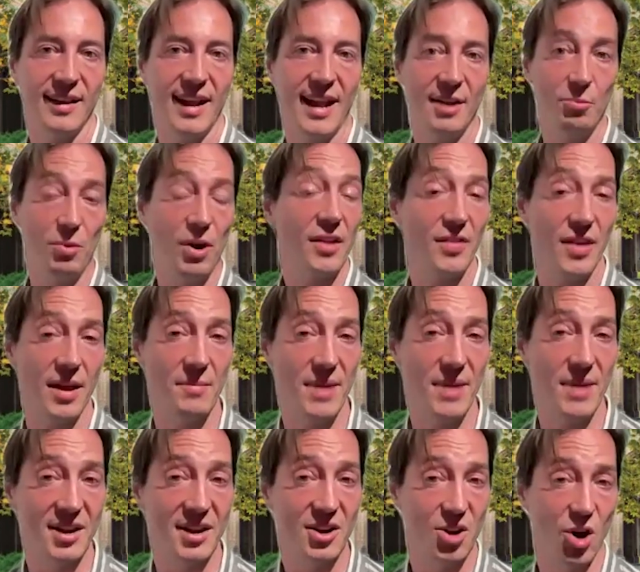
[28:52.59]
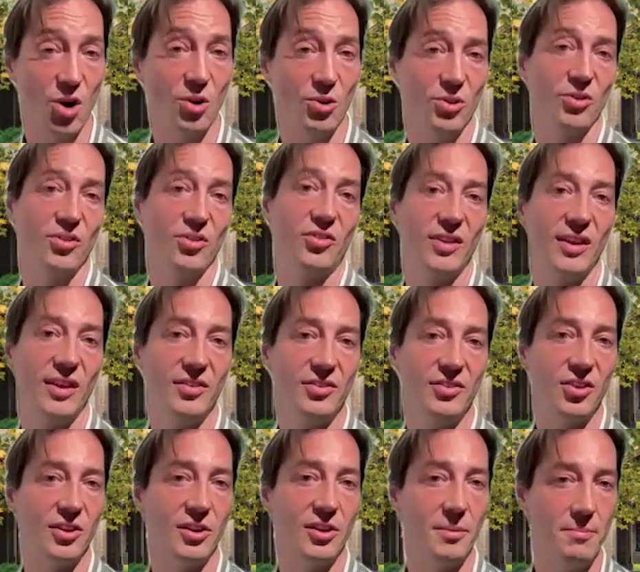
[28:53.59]
And one of their main goals
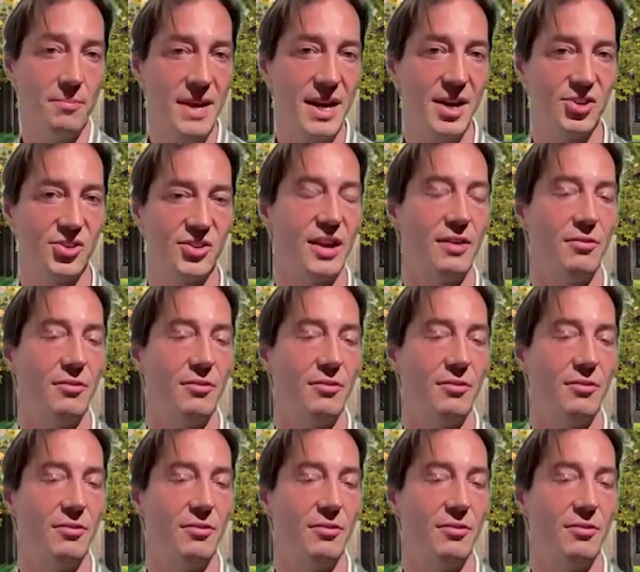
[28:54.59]
is to diminish